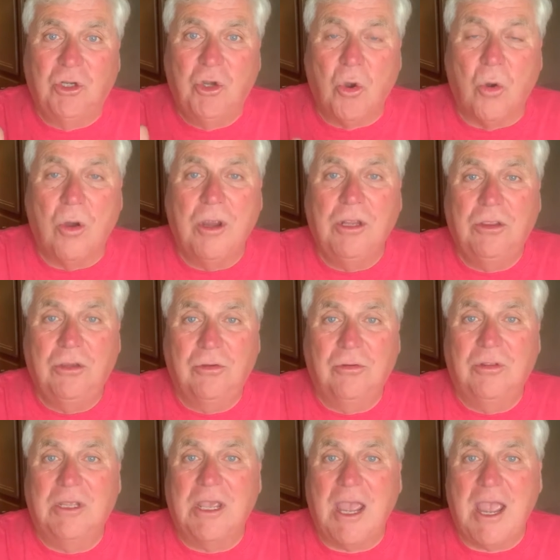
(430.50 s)
going
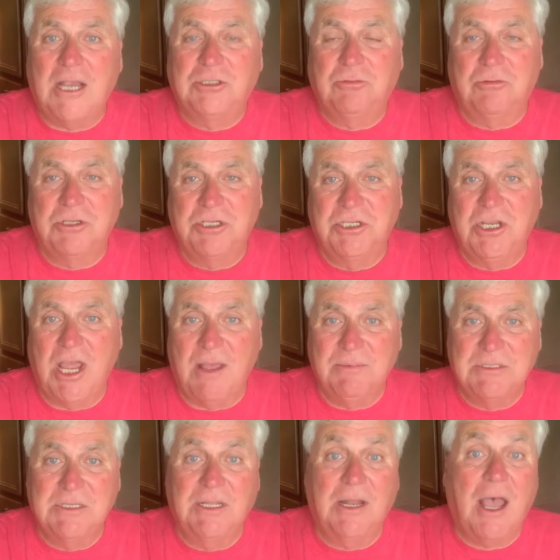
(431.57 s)
through the actual
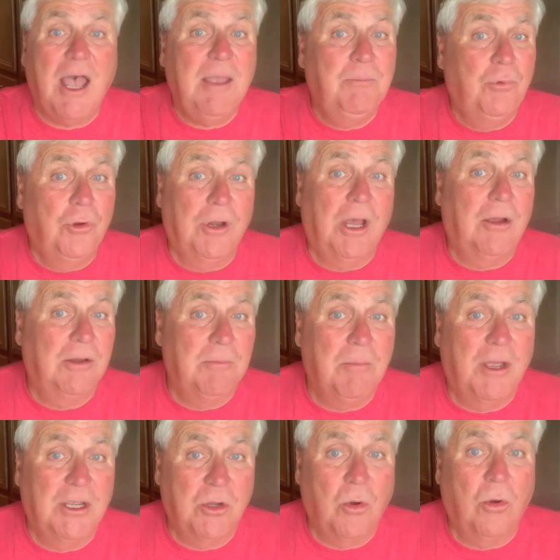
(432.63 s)
steps that I put out in
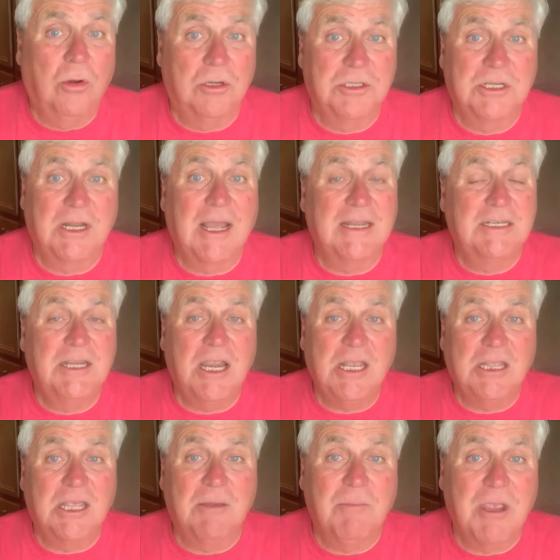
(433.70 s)
my course and I
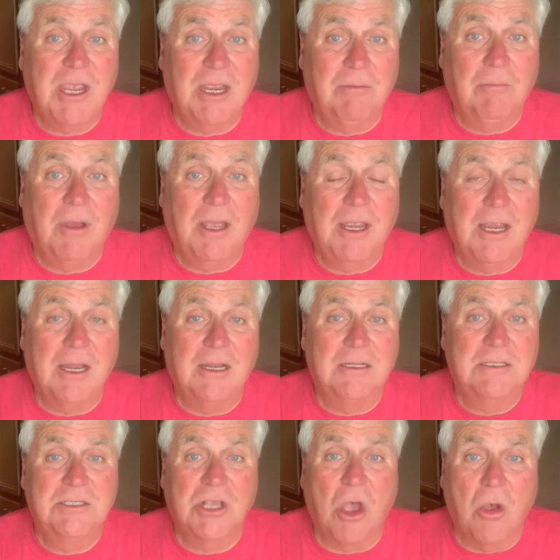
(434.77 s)
take them hand by hand.
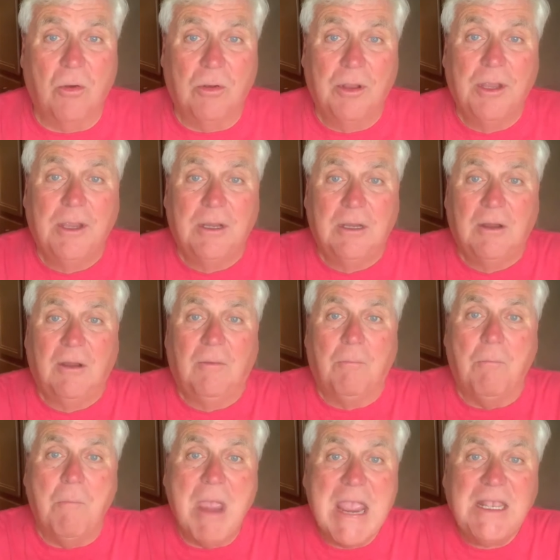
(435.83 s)
So
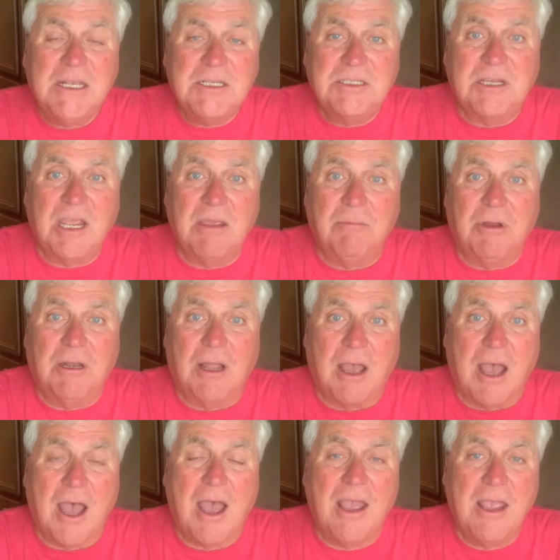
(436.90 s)
make a statement.
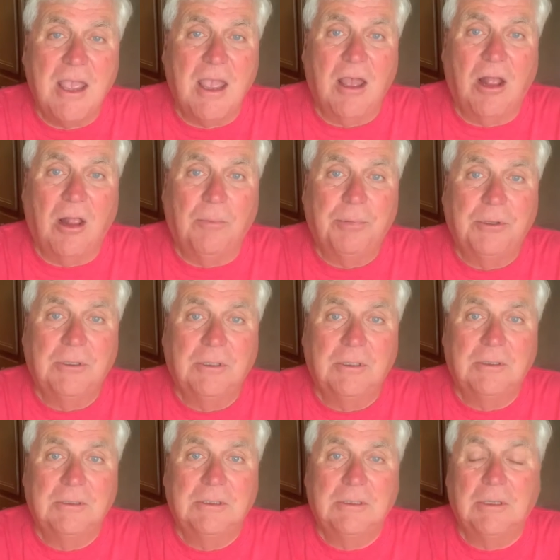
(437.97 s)
I help
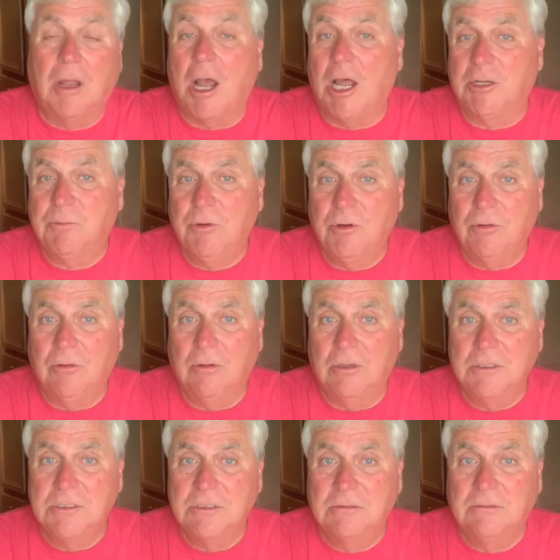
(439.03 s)

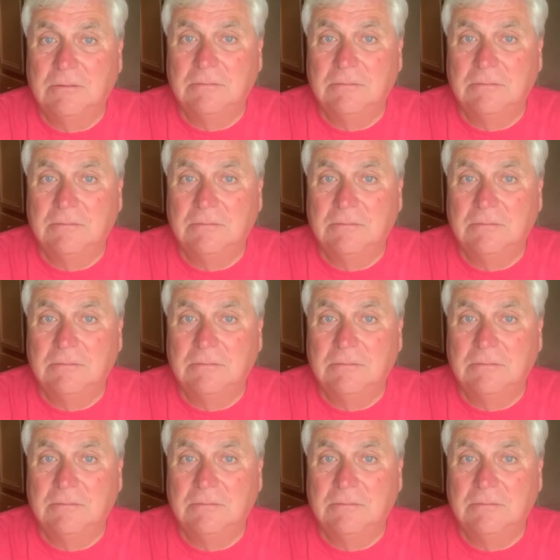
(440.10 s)
entrepreneurs